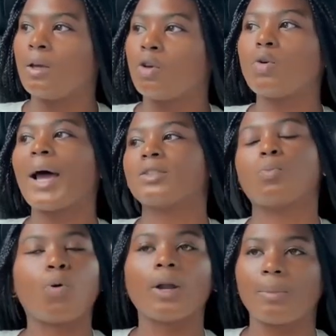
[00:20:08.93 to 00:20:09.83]
You not
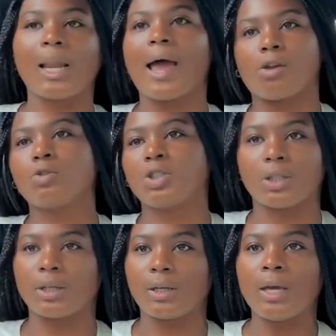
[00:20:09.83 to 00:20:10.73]
supporting me like you
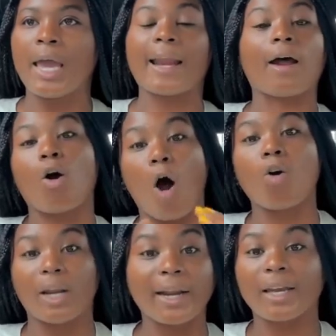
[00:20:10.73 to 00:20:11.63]
should. And I don't
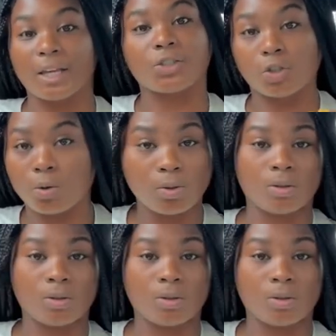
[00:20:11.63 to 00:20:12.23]
hold that against you.